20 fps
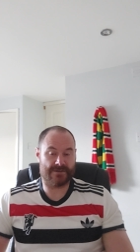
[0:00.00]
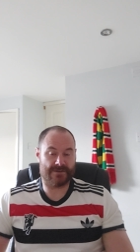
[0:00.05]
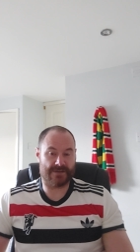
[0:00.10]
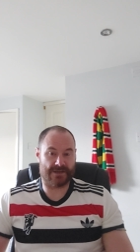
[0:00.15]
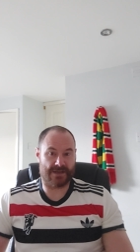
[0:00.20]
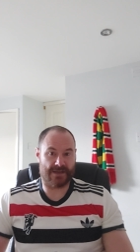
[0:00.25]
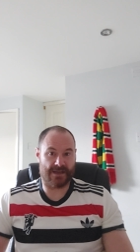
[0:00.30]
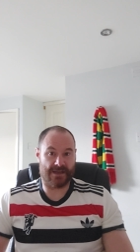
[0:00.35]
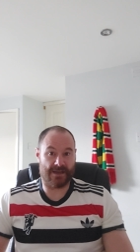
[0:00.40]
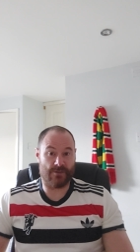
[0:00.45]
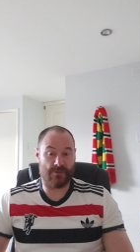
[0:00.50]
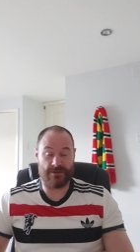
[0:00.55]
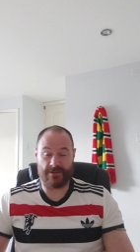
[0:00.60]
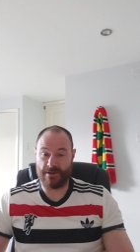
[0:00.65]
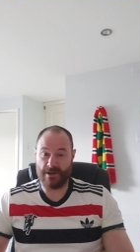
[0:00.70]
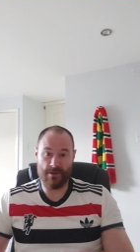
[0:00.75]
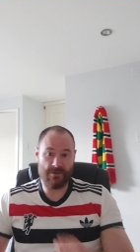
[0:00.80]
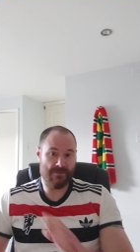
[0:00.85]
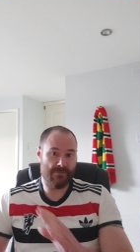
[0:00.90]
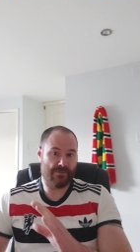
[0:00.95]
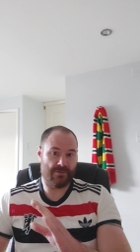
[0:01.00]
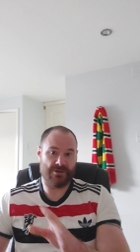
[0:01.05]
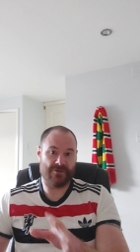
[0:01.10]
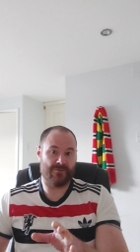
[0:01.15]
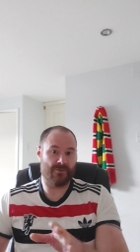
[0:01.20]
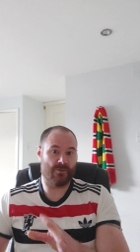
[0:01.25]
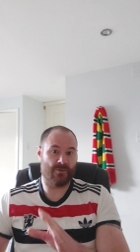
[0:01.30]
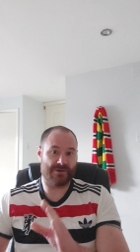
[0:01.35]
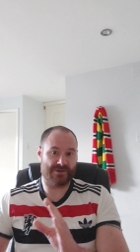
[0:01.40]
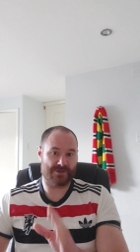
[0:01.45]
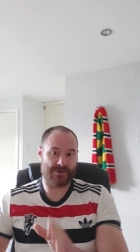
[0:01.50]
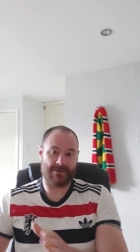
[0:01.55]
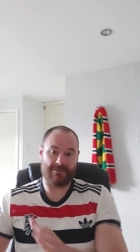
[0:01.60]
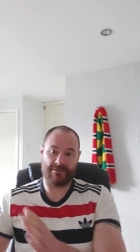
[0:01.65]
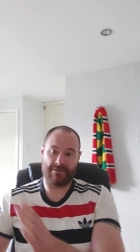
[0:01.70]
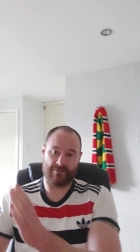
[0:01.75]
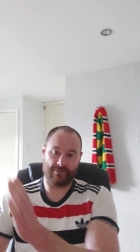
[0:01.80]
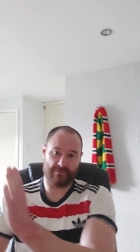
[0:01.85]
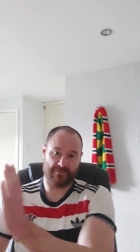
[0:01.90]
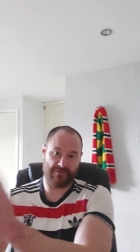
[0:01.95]
to keep, with no improvement whatsoever
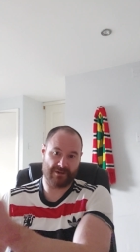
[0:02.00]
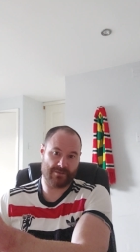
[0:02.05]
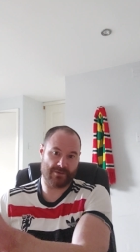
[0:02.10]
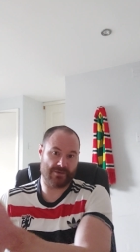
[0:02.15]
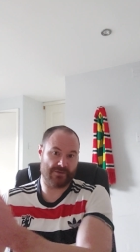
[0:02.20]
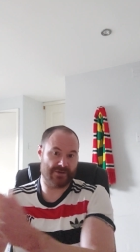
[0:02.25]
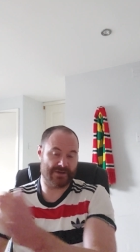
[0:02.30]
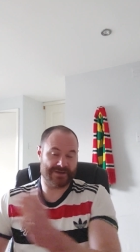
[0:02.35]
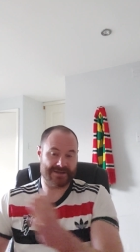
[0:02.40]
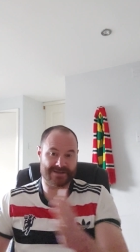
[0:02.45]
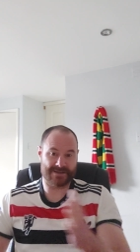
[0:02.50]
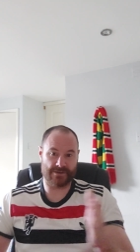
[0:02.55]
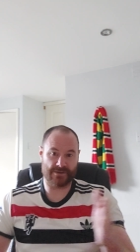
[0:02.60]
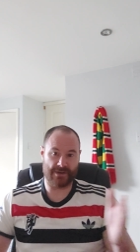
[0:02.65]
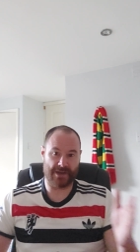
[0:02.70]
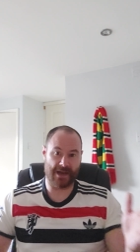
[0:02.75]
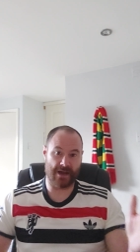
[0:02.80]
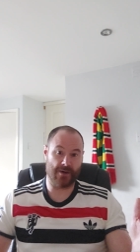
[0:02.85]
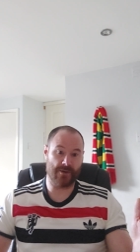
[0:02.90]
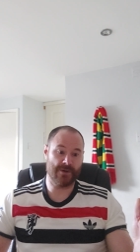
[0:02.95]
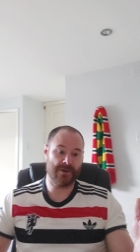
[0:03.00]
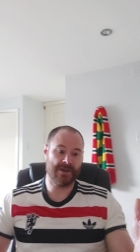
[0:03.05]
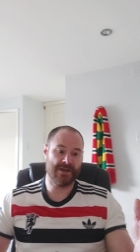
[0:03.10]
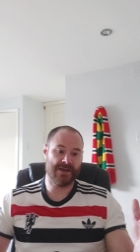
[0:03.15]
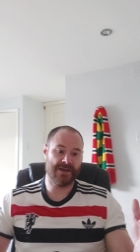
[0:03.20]
from February until now,